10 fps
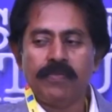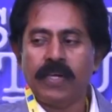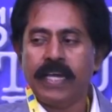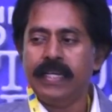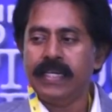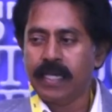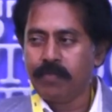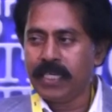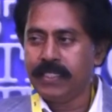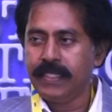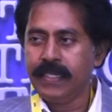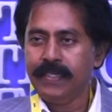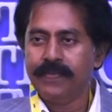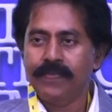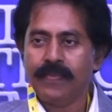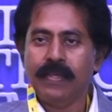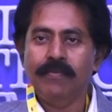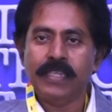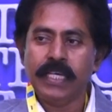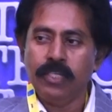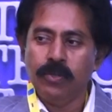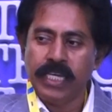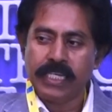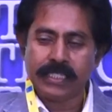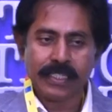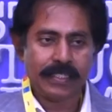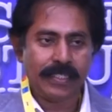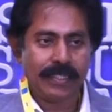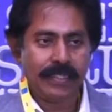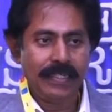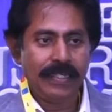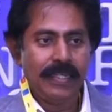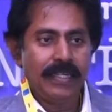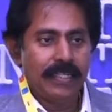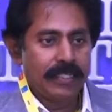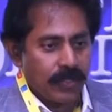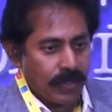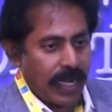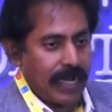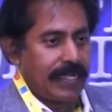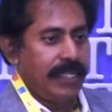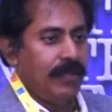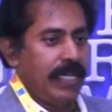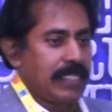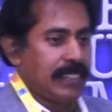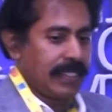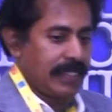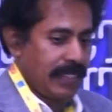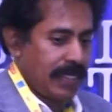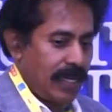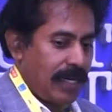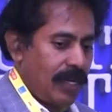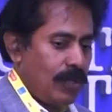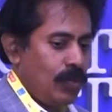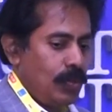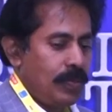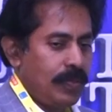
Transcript: a 500 capacity with a unique structure. So that unique structure, how